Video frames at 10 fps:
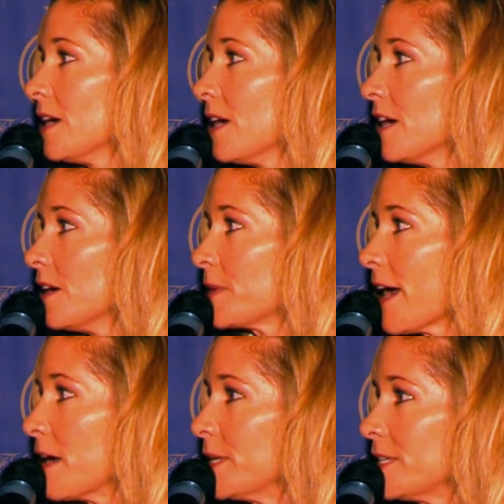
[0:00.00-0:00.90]

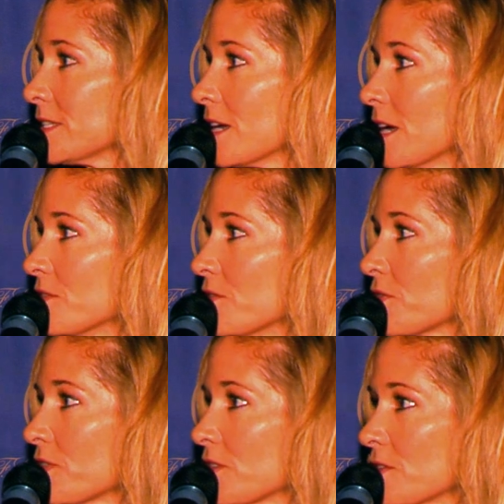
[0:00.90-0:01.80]
cabin of
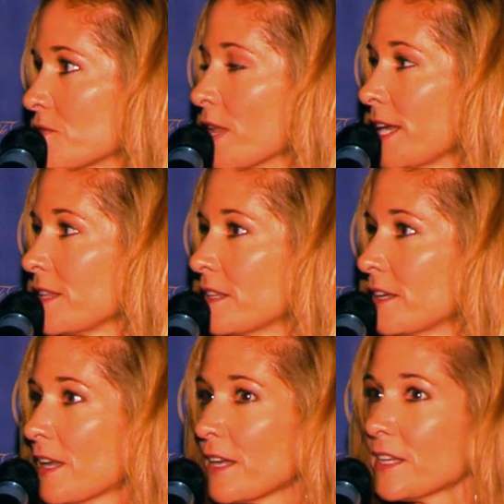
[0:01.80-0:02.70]
the flight
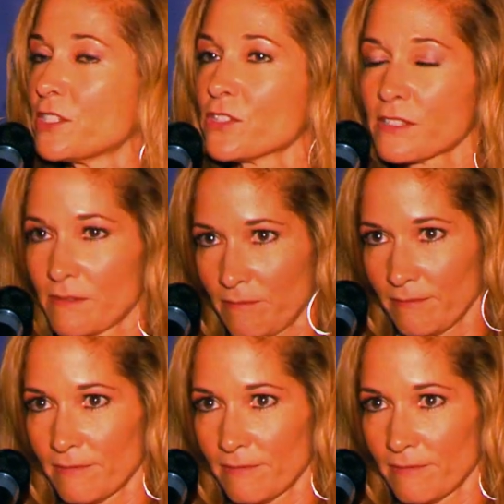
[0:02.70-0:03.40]
that I had just